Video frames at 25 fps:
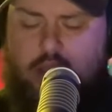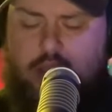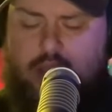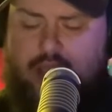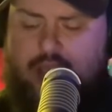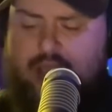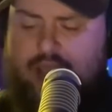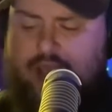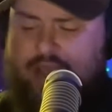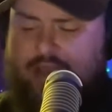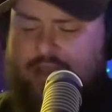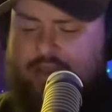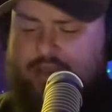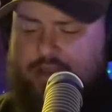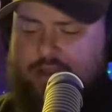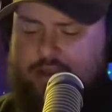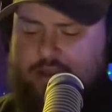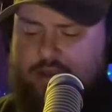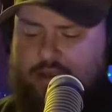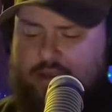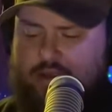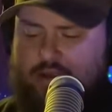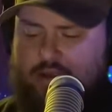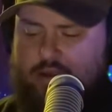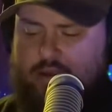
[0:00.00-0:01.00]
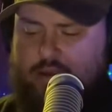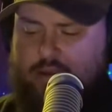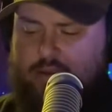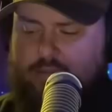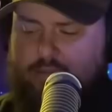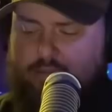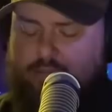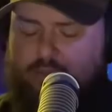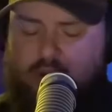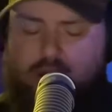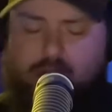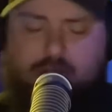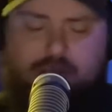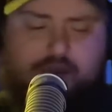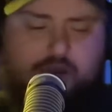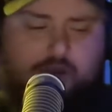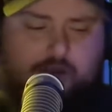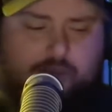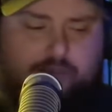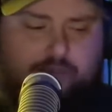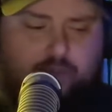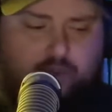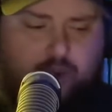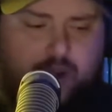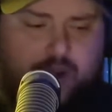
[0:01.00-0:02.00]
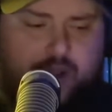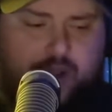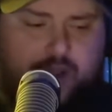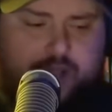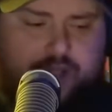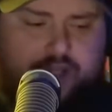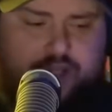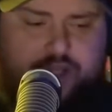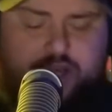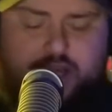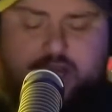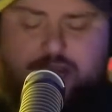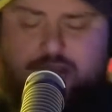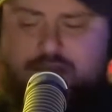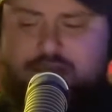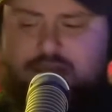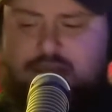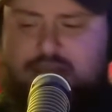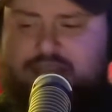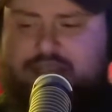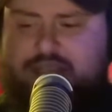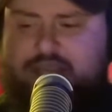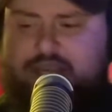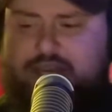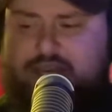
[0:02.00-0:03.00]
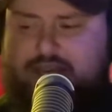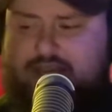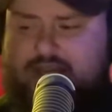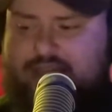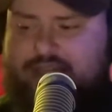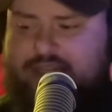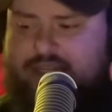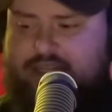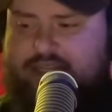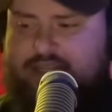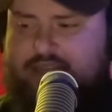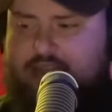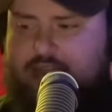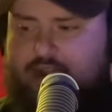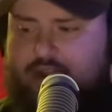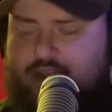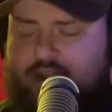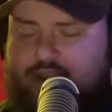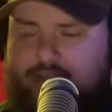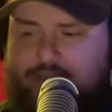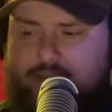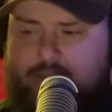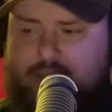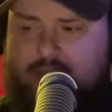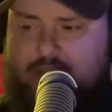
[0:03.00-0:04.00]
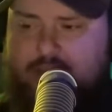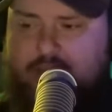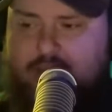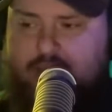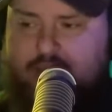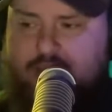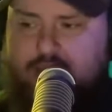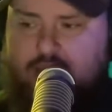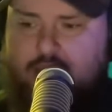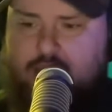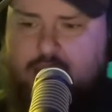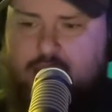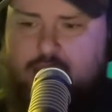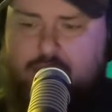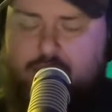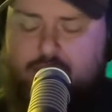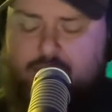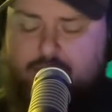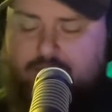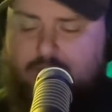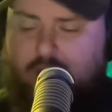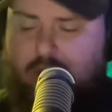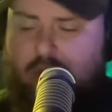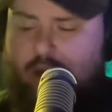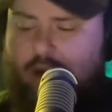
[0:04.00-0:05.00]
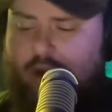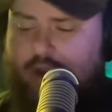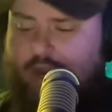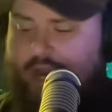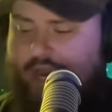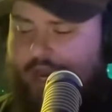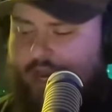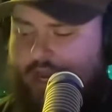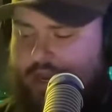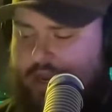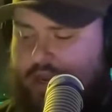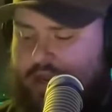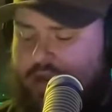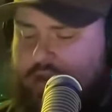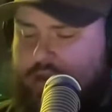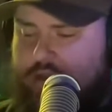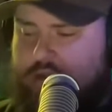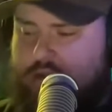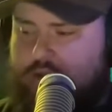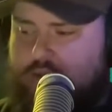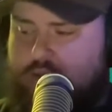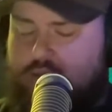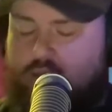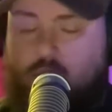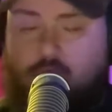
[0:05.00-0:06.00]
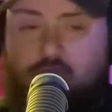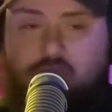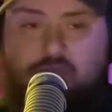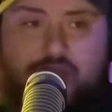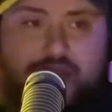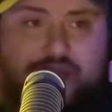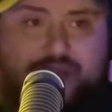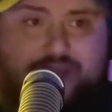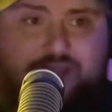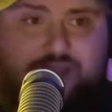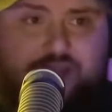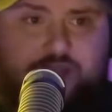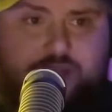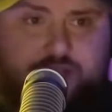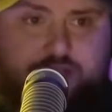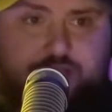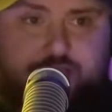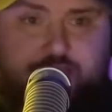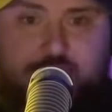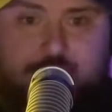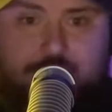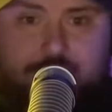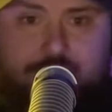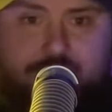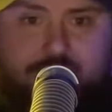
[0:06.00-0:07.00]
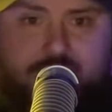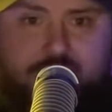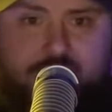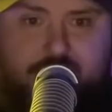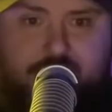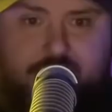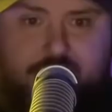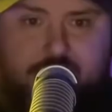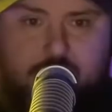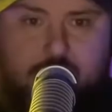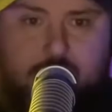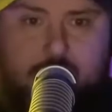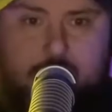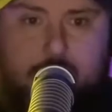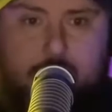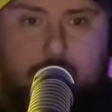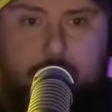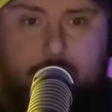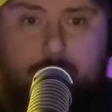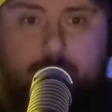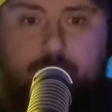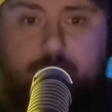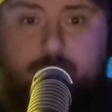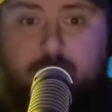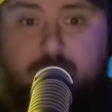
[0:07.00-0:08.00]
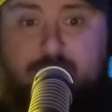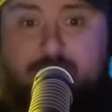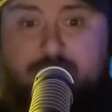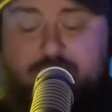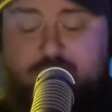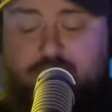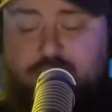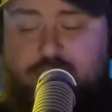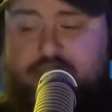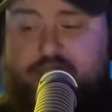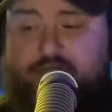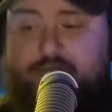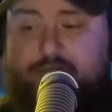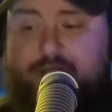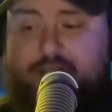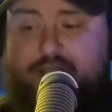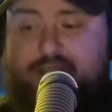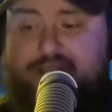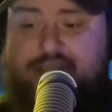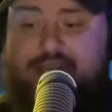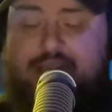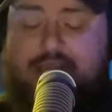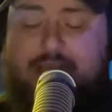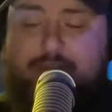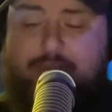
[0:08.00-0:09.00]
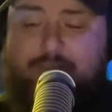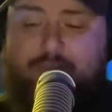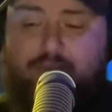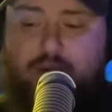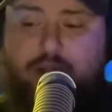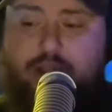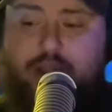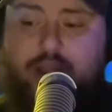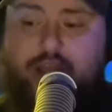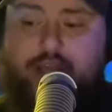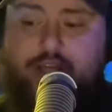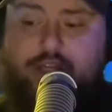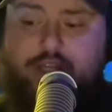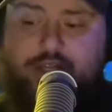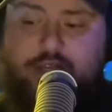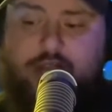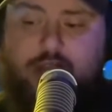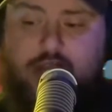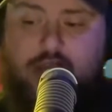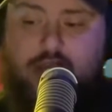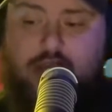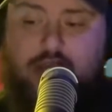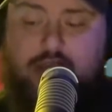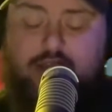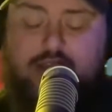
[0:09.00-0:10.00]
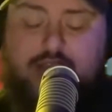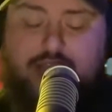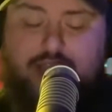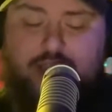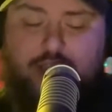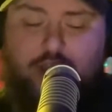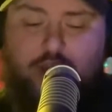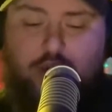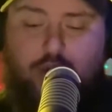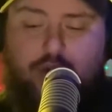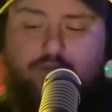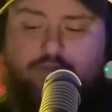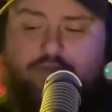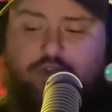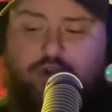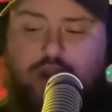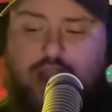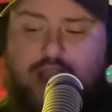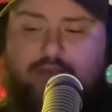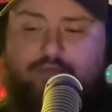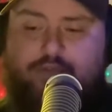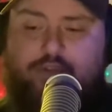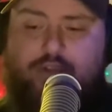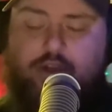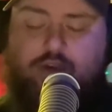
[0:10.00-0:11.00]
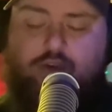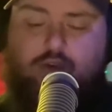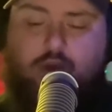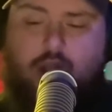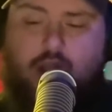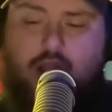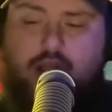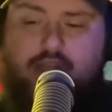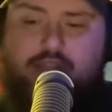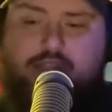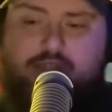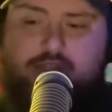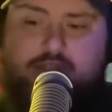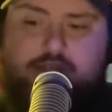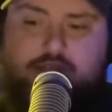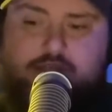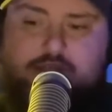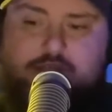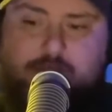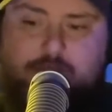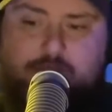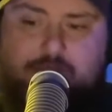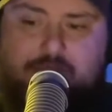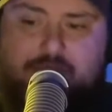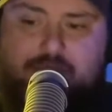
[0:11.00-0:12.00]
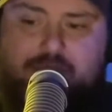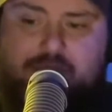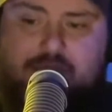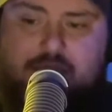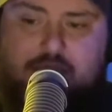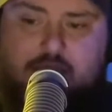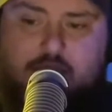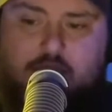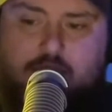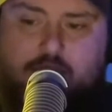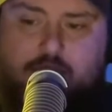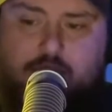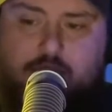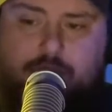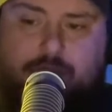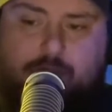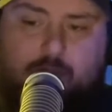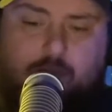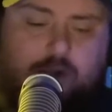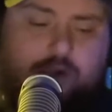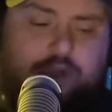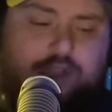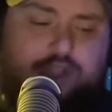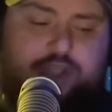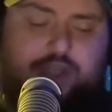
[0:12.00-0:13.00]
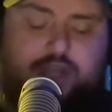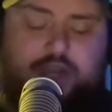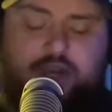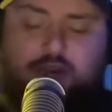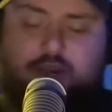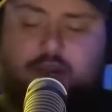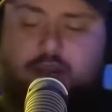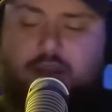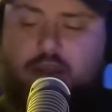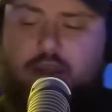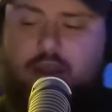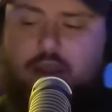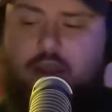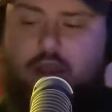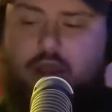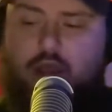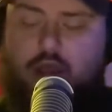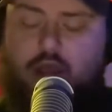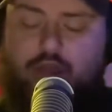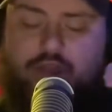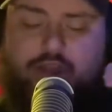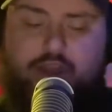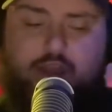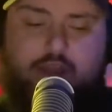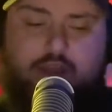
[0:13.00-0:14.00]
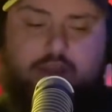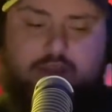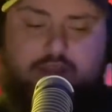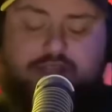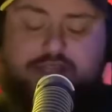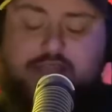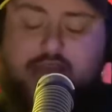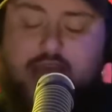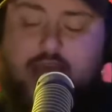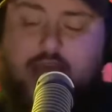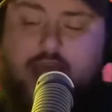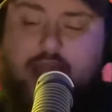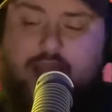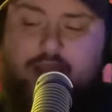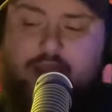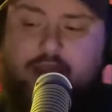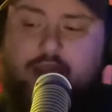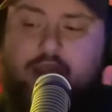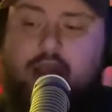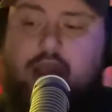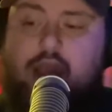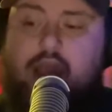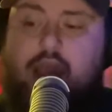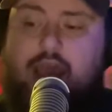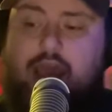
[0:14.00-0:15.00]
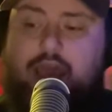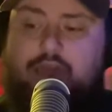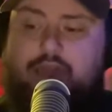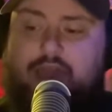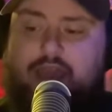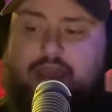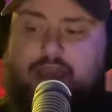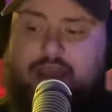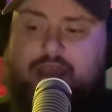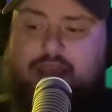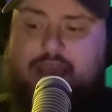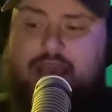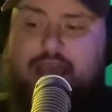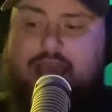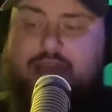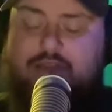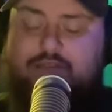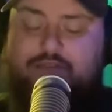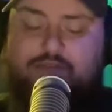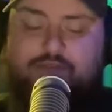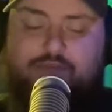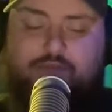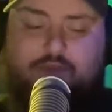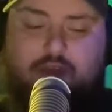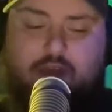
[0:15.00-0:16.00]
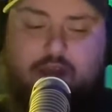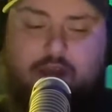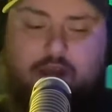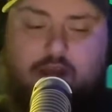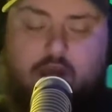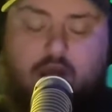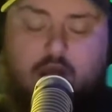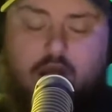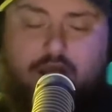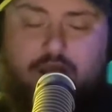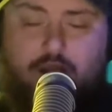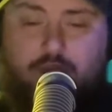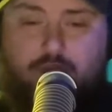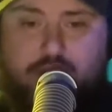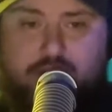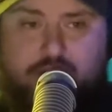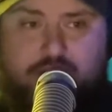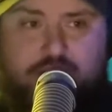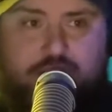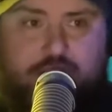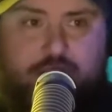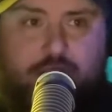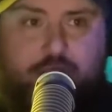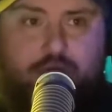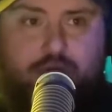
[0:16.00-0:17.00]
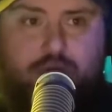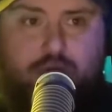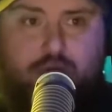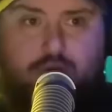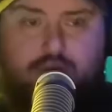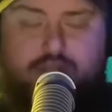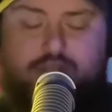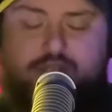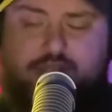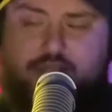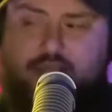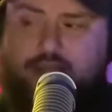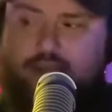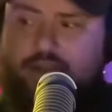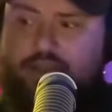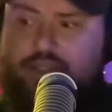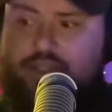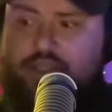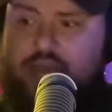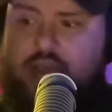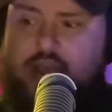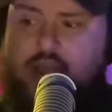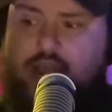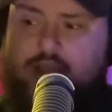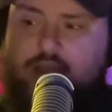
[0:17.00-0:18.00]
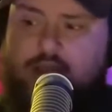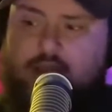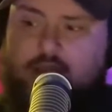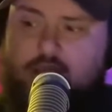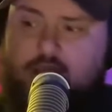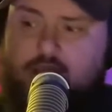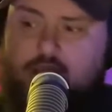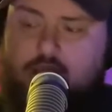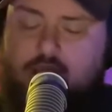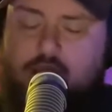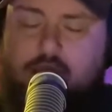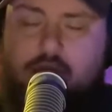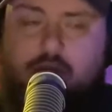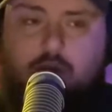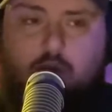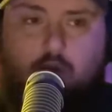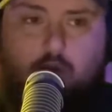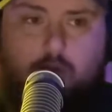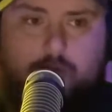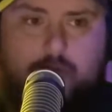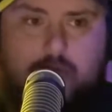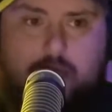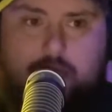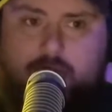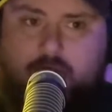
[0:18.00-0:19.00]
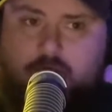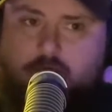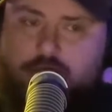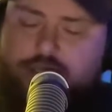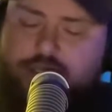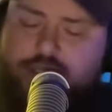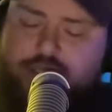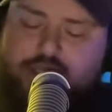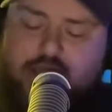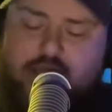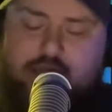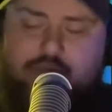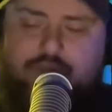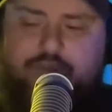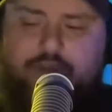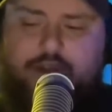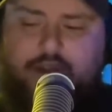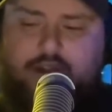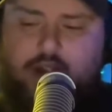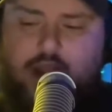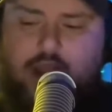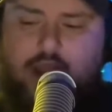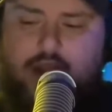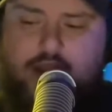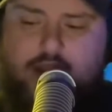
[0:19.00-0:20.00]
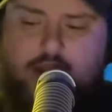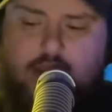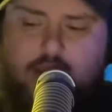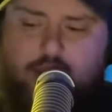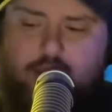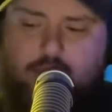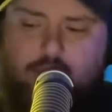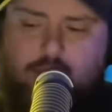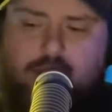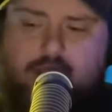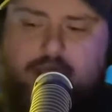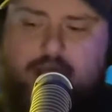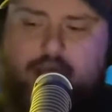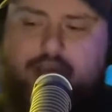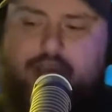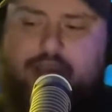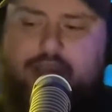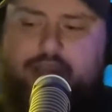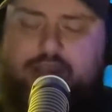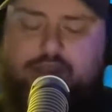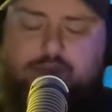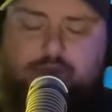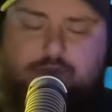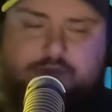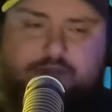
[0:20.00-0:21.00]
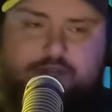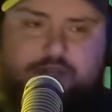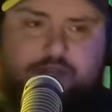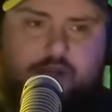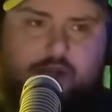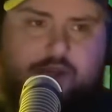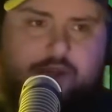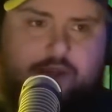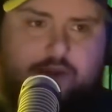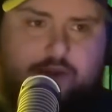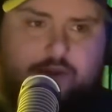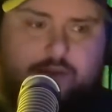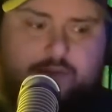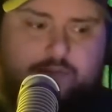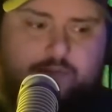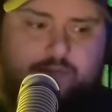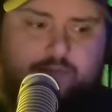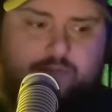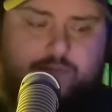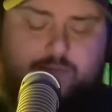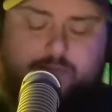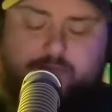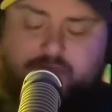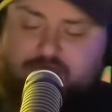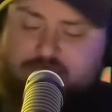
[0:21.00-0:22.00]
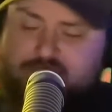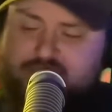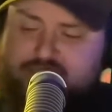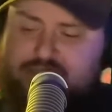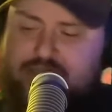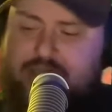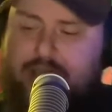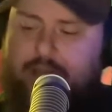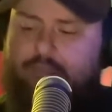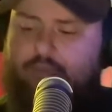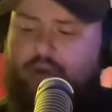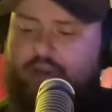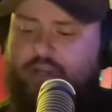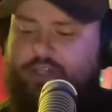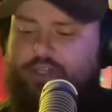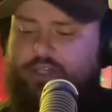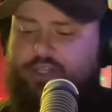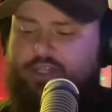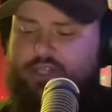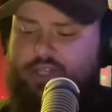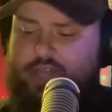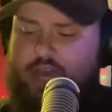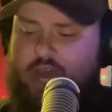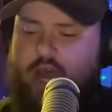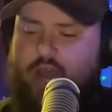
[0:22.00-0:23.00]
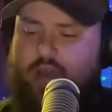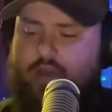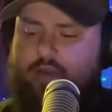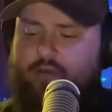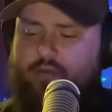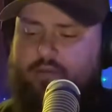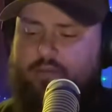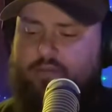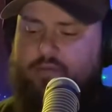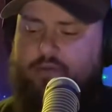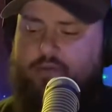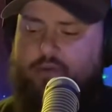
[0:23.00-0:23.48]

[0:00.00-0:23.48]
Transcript: And burning a bridge doesn't necessarily mean burning relationships. It just means that bridge that you have traveled across to meet that other person on the other side, and they can have a conduit to you towards the other side. Well, maybe you just got to figure out another way to get to each other because that bridge is done.